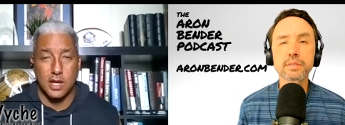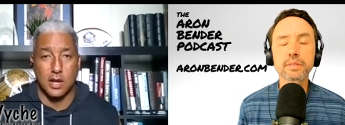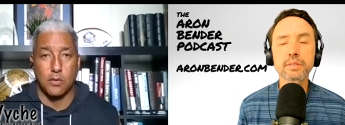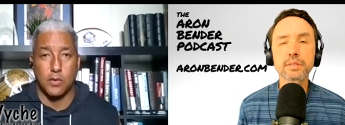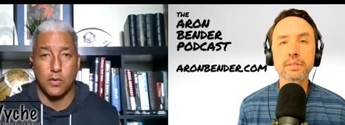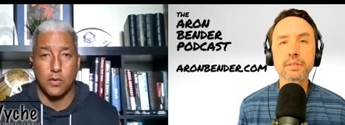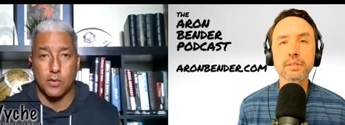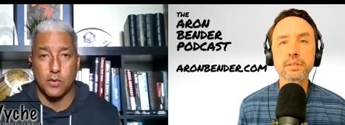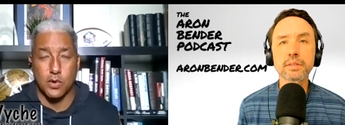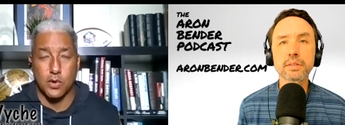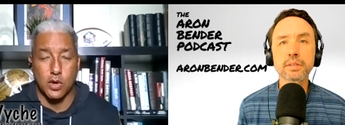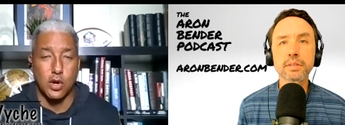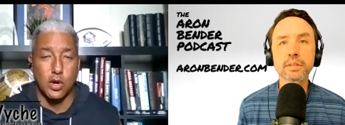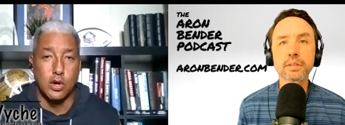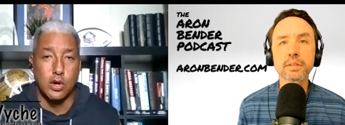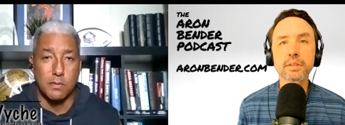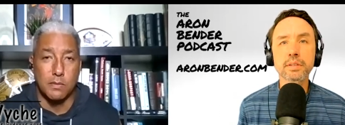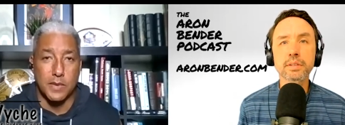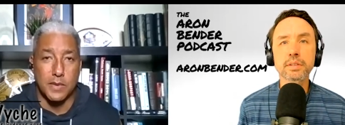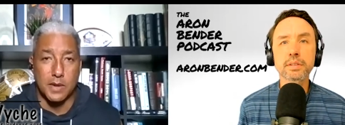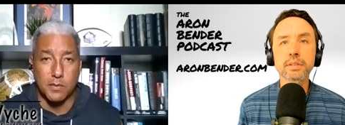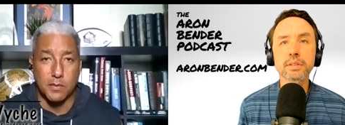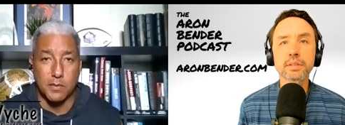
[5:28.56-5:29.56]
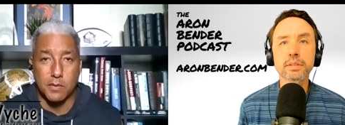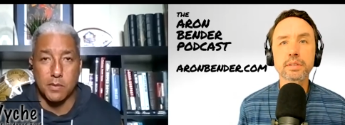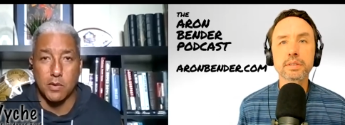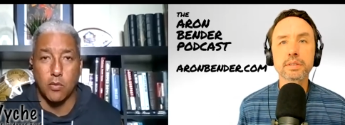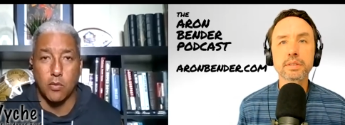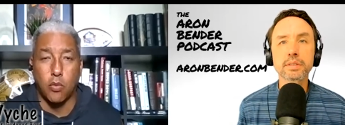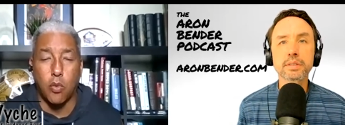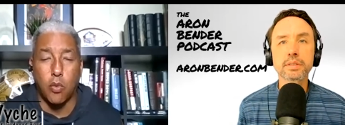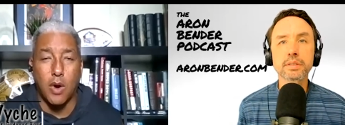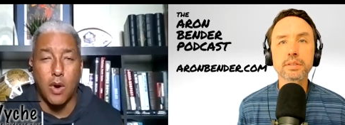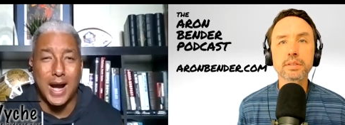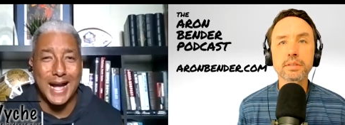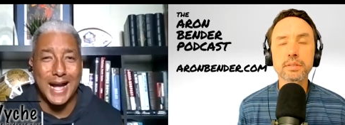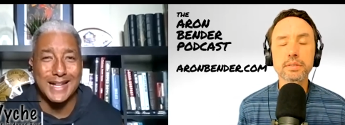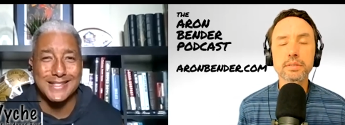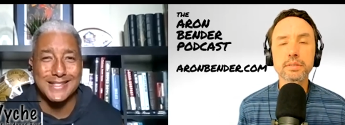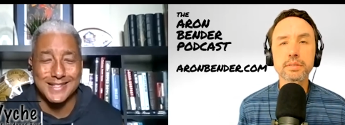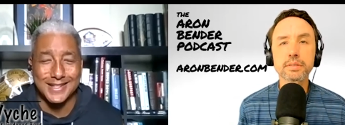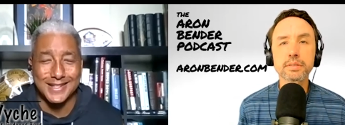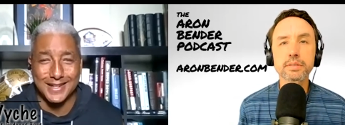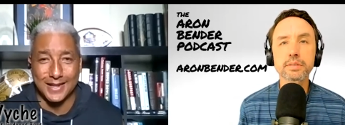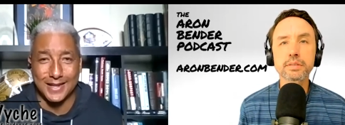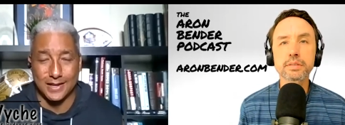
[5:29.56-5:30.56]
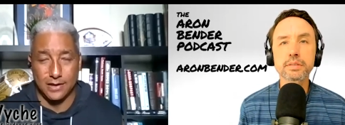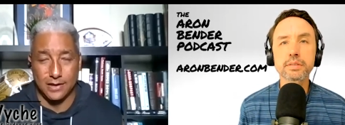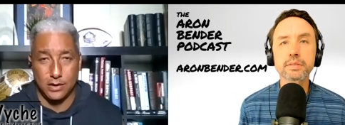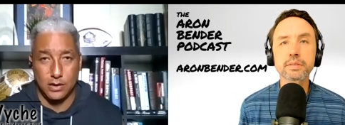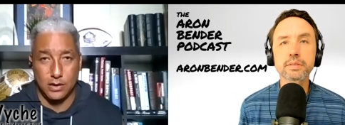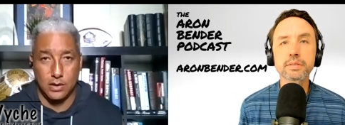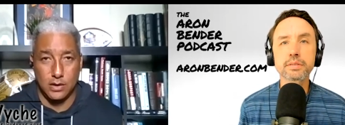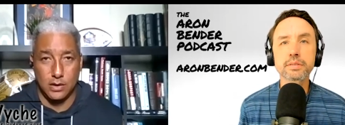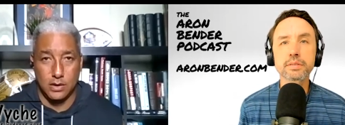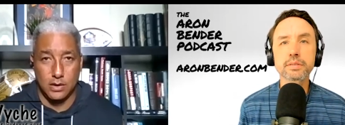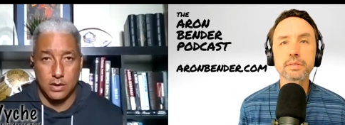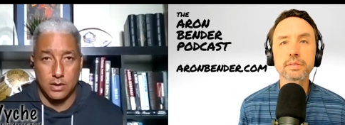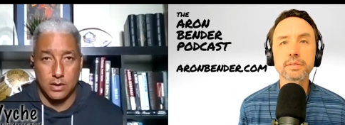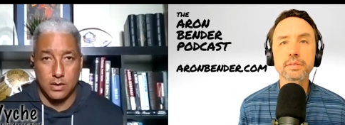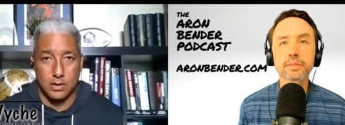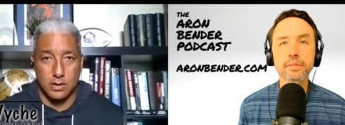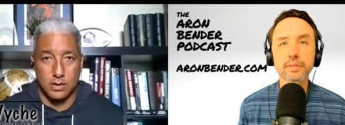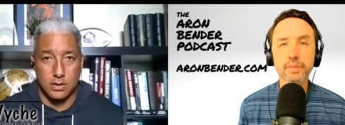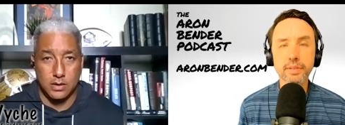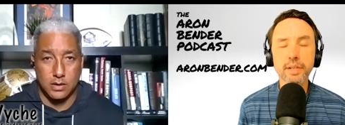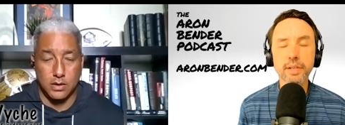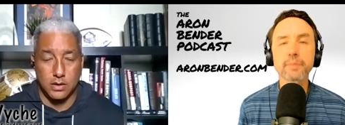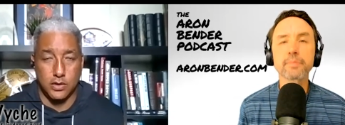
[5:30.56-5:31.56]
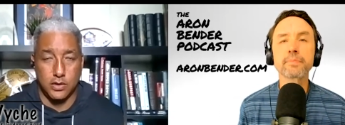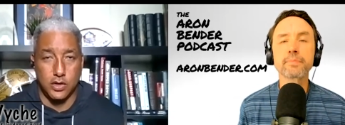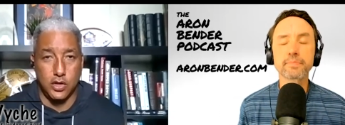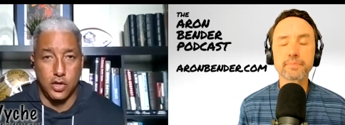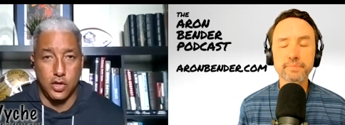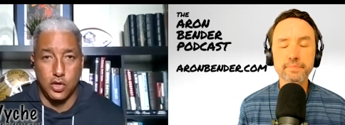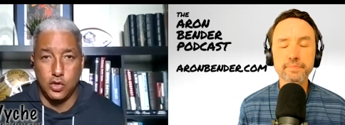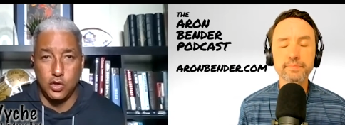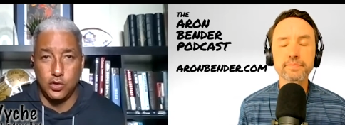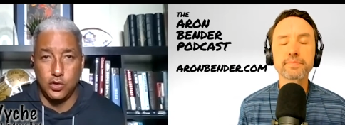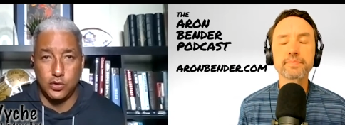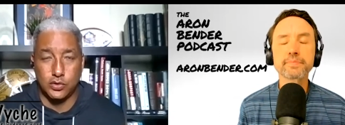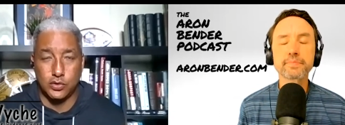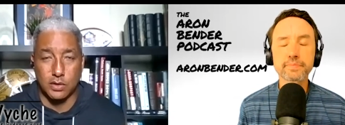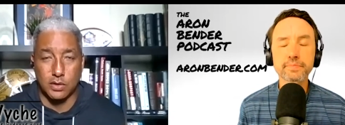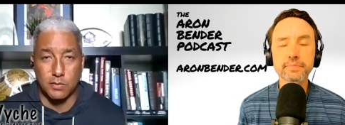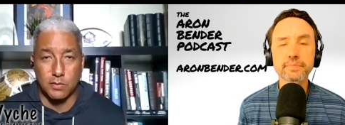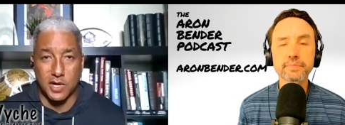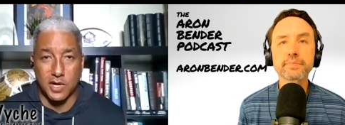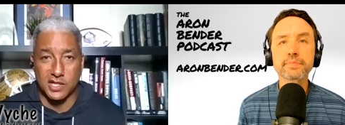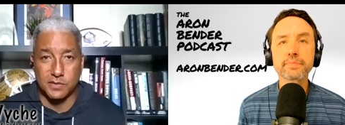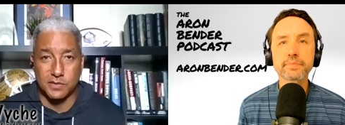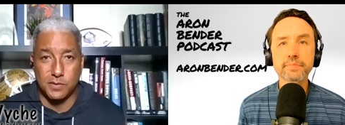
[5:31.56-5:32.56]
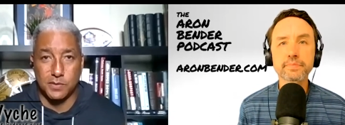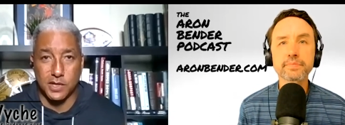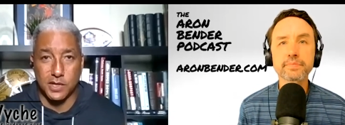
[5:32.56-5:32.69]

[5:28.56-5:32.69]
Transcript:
Speaker 1: we were home and we were watching the news so much